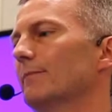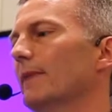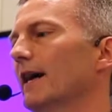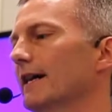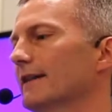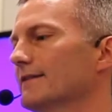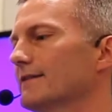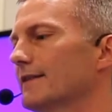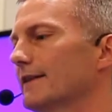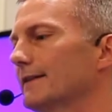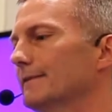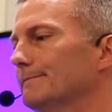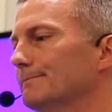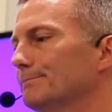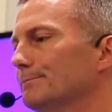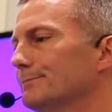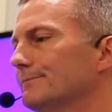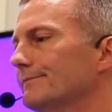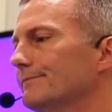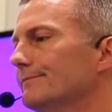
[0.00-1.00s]
mindset.
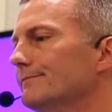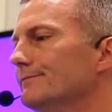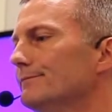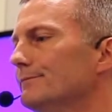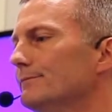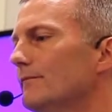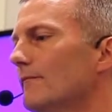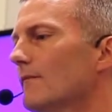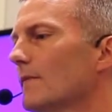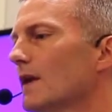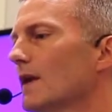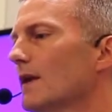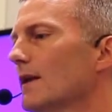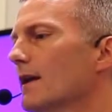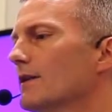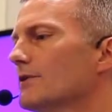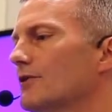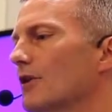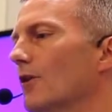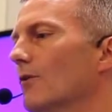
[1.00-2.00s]

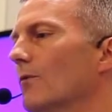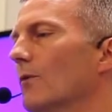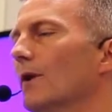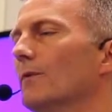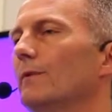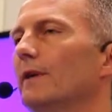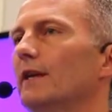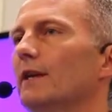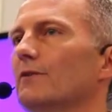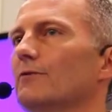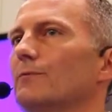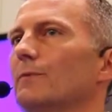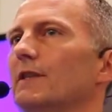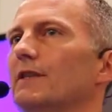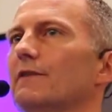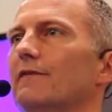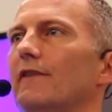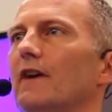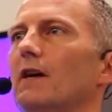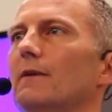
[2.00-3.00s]
So what we did is we
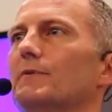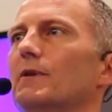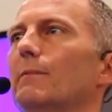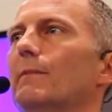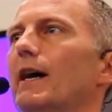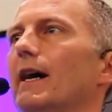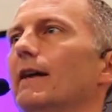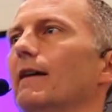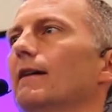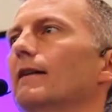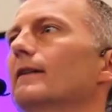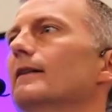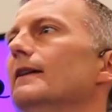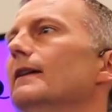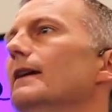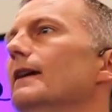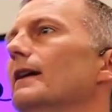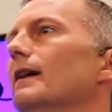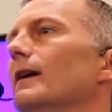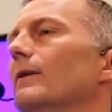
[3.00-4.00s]
developed a model
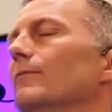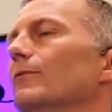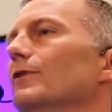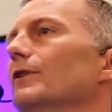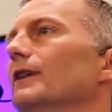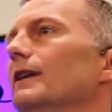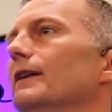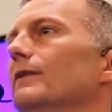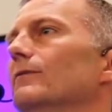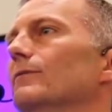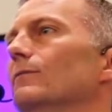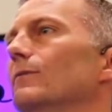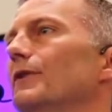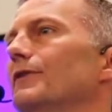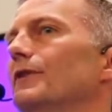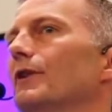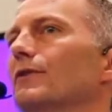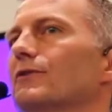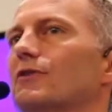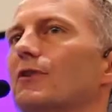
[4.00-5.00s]
really
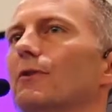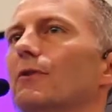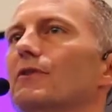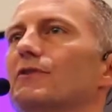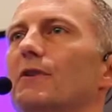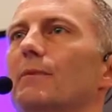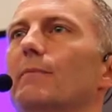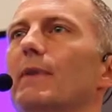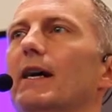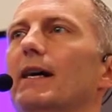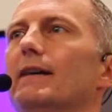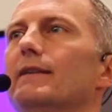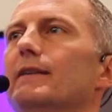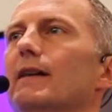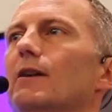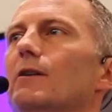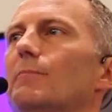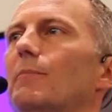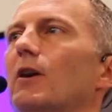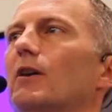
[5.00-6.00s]
with those goals in mind
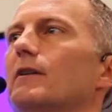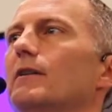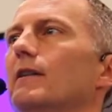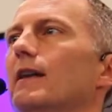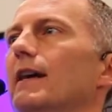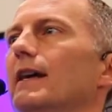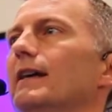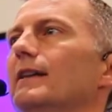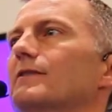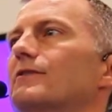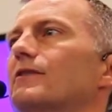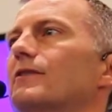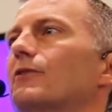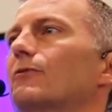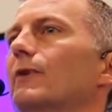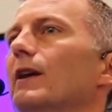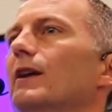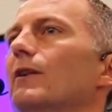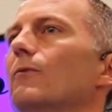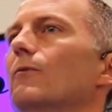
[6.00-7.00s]
to help our clients
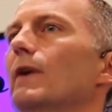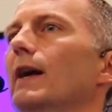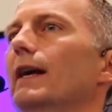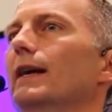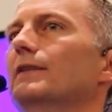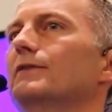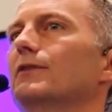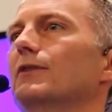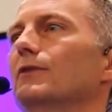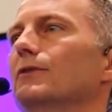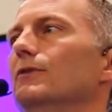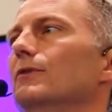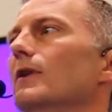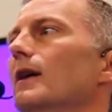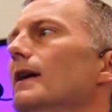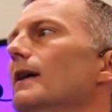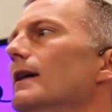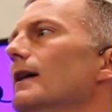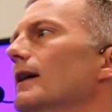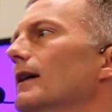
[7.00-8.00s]
create a way to
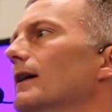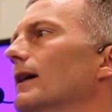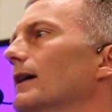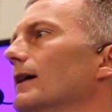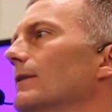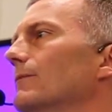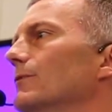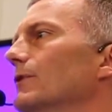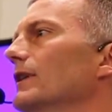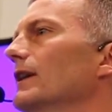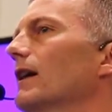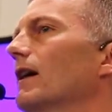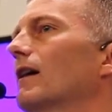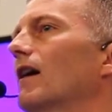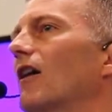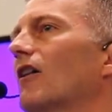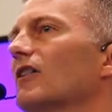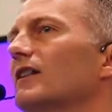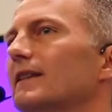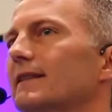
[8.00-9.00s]
really
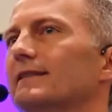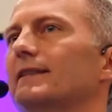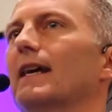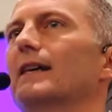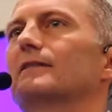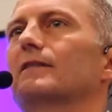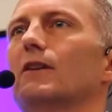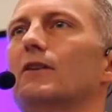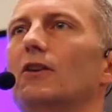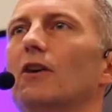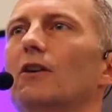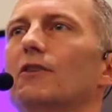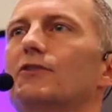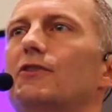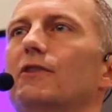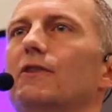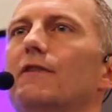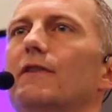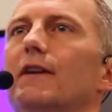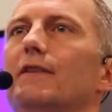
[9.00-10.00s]
architect a
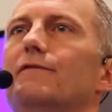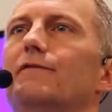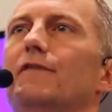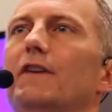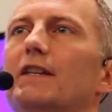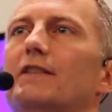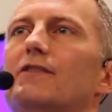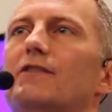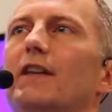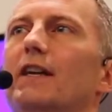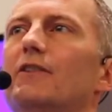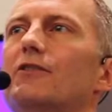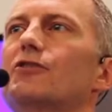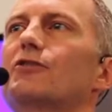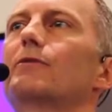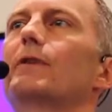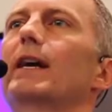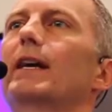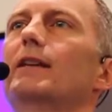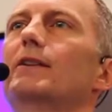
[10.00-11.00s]
culture that fits their
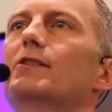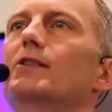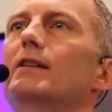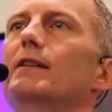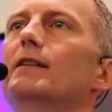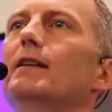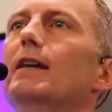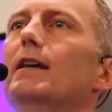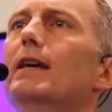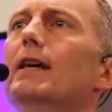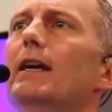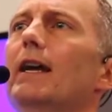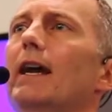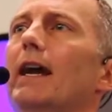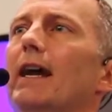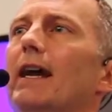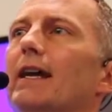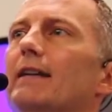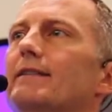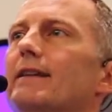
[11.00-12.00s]
strategy
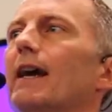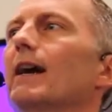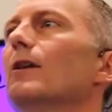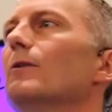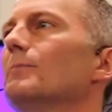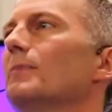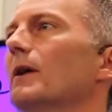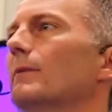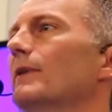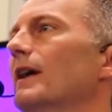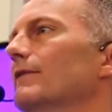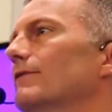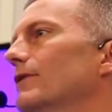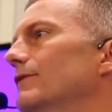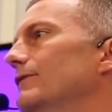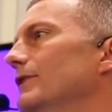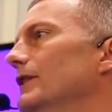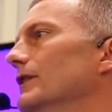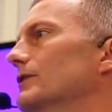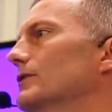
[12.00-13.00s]
and to help them have
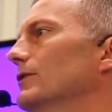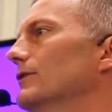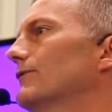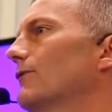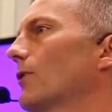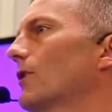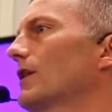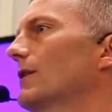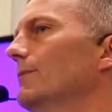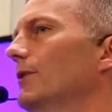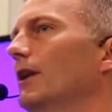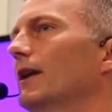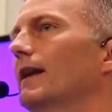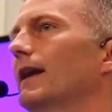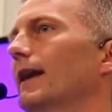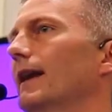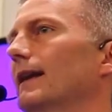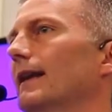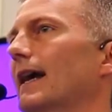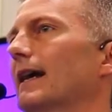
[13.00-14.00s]
a vehicle for
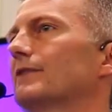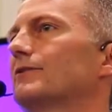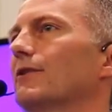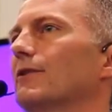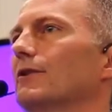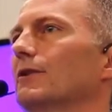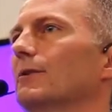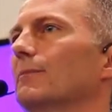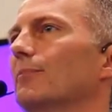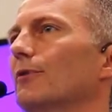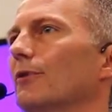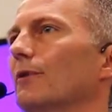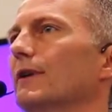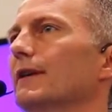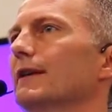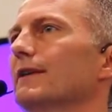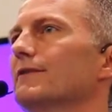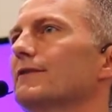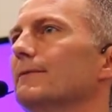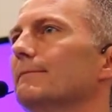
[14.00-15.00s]
communicating that to their
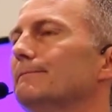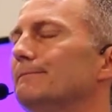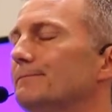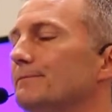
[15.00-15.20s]
employees.